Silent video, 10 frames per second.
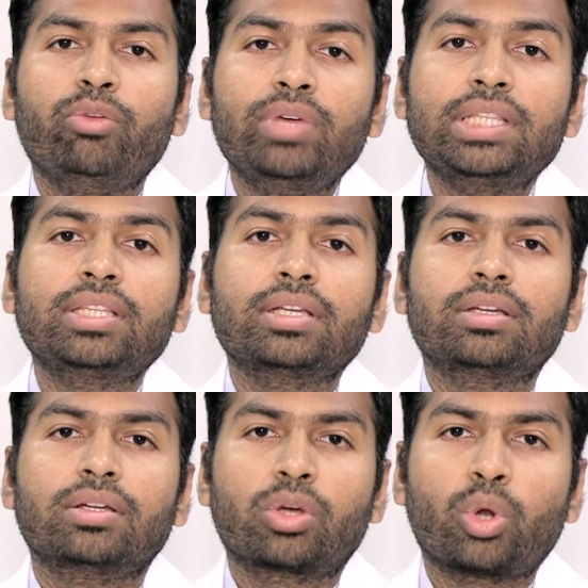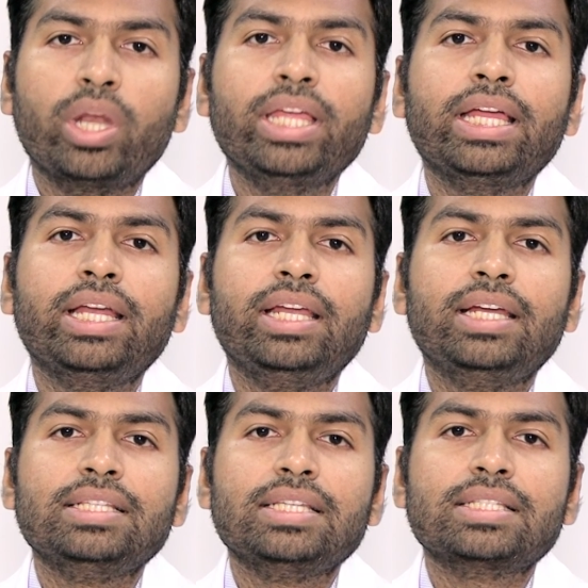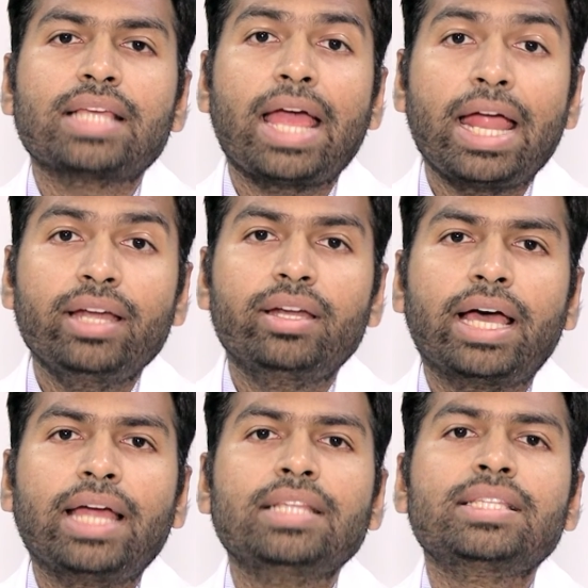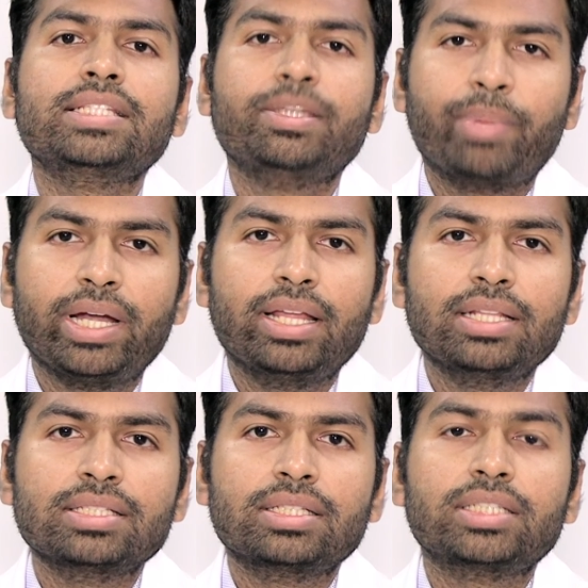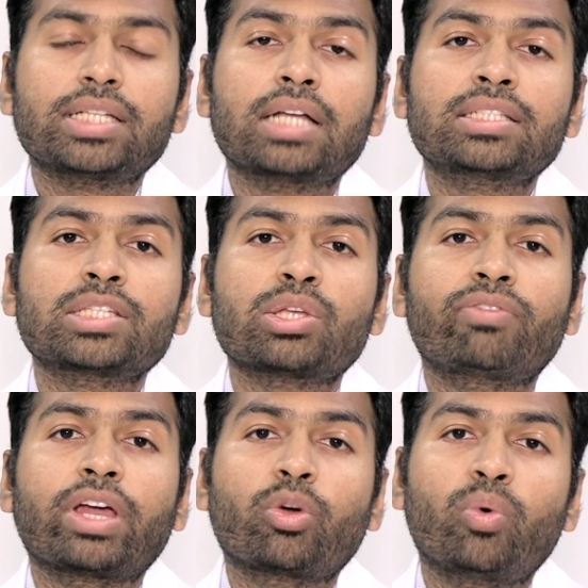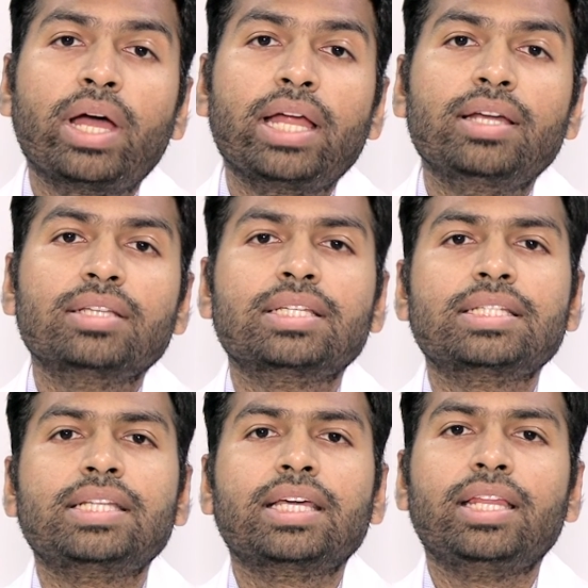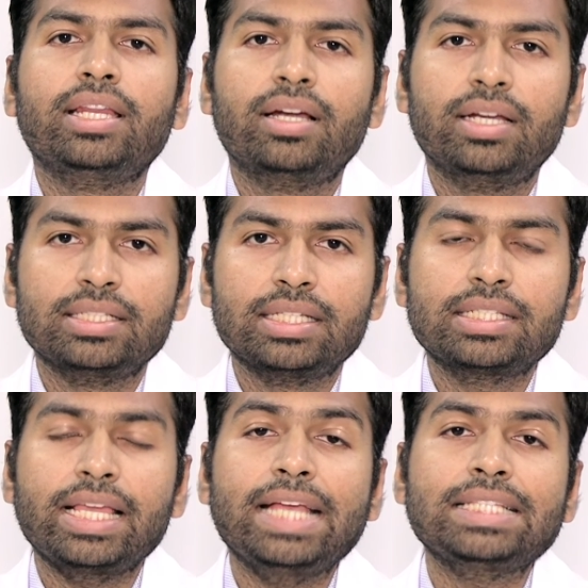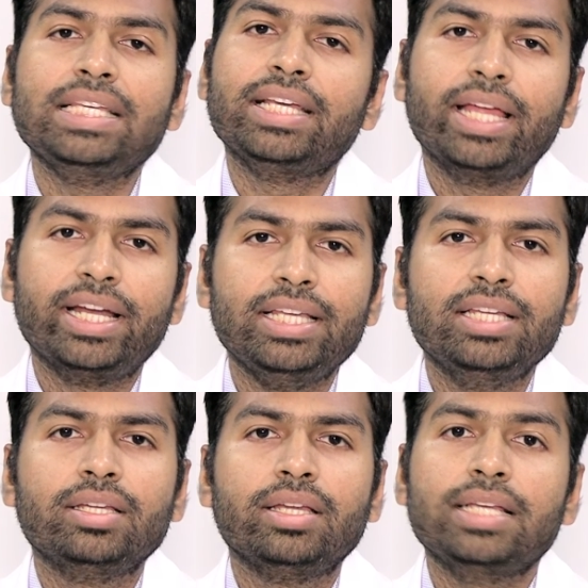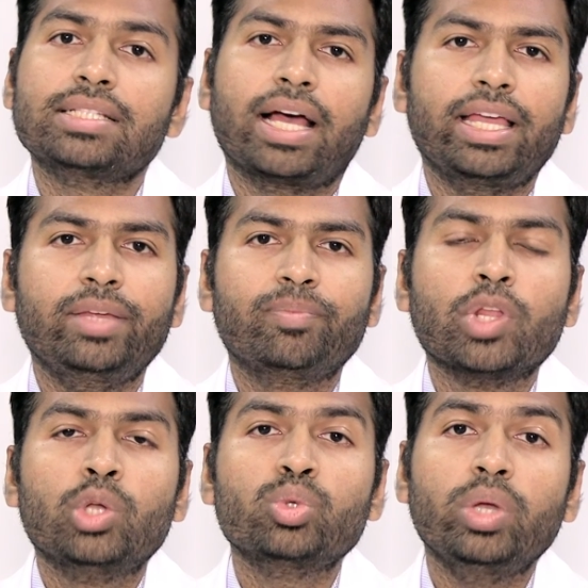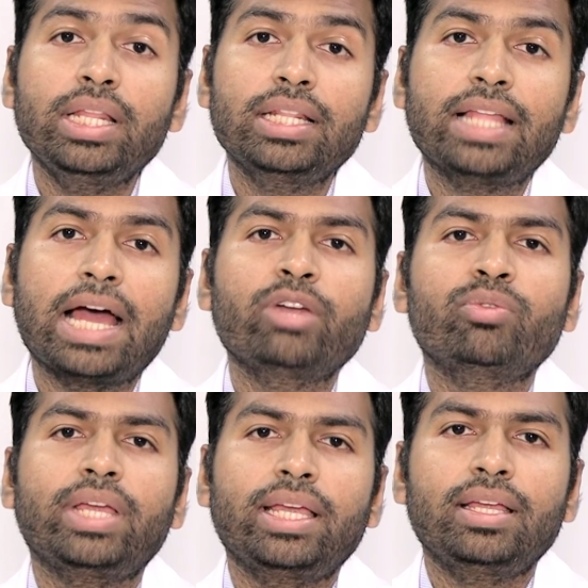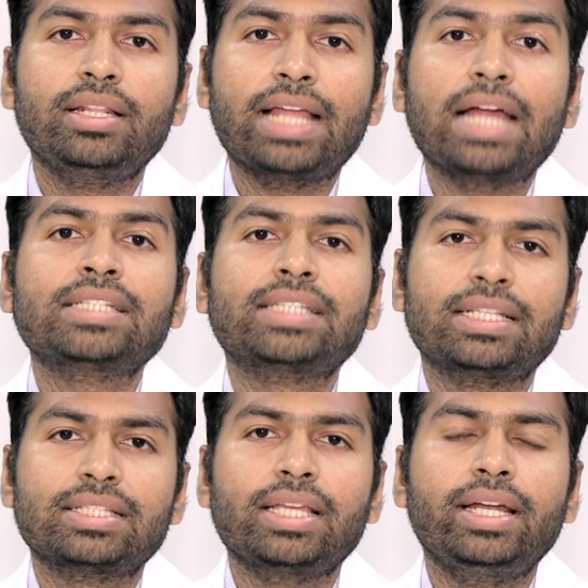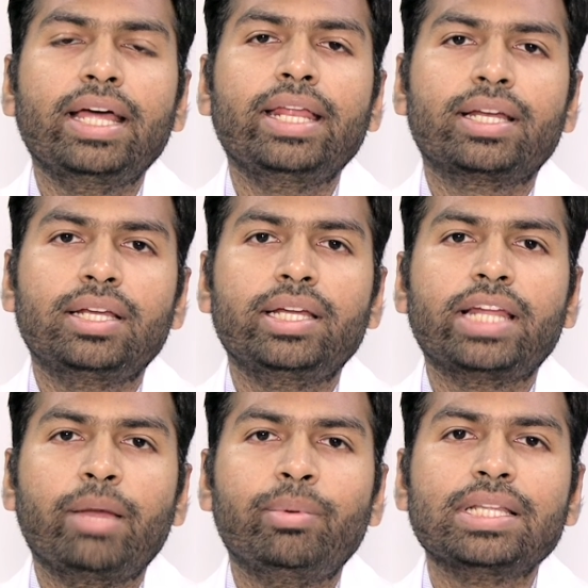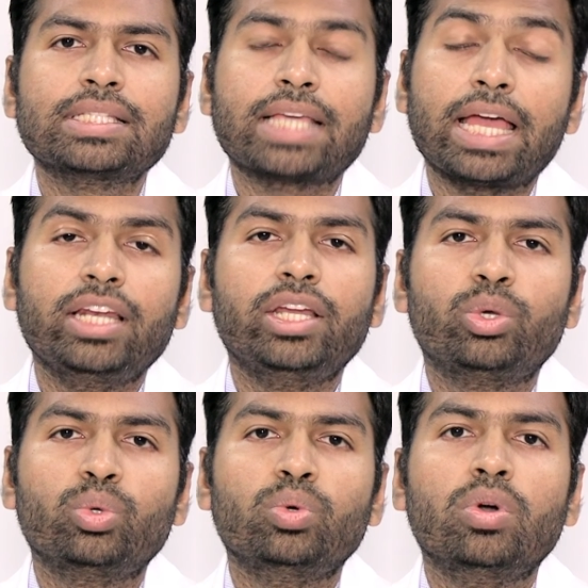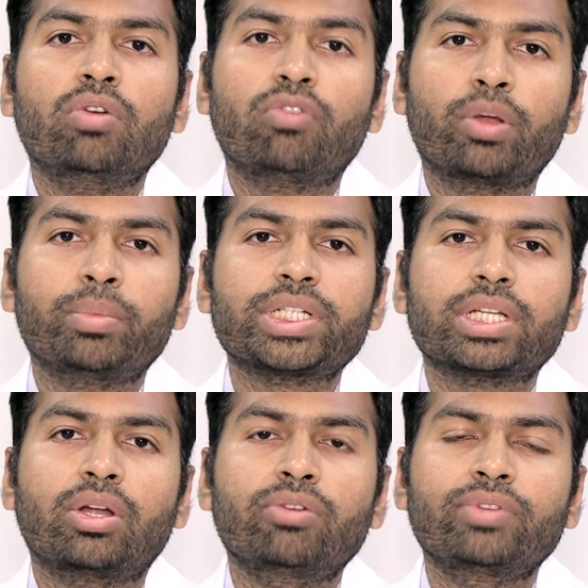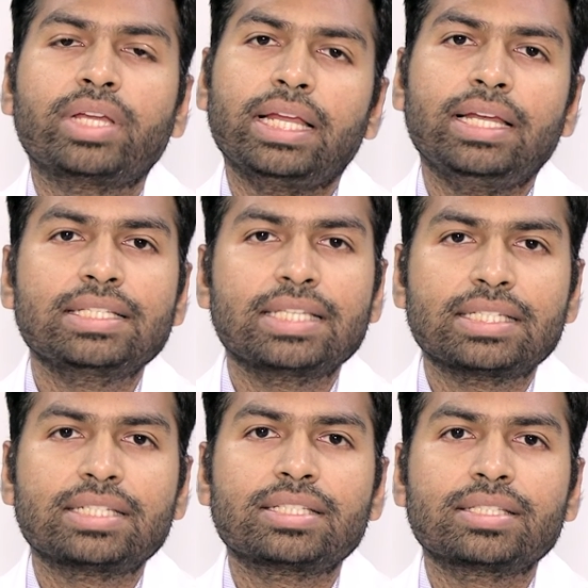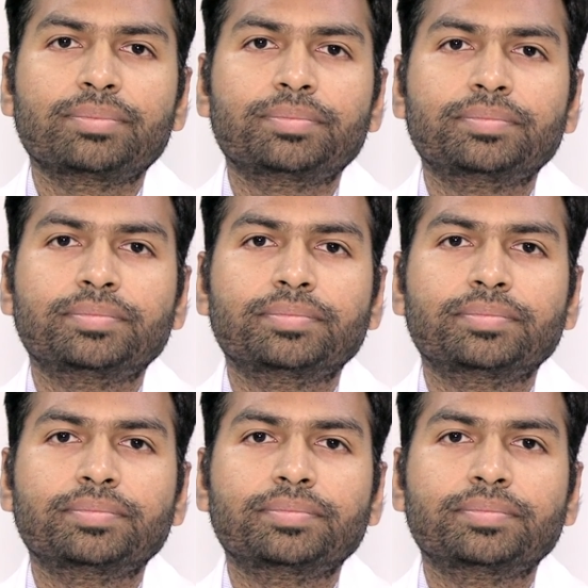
And with chronic kidney disease and dialysis dependence, the chances of acquired cystic renal disease, ACKD, is high. So in that way, in that sense, indirectly, diabetes can lead to formation of kidney cysts.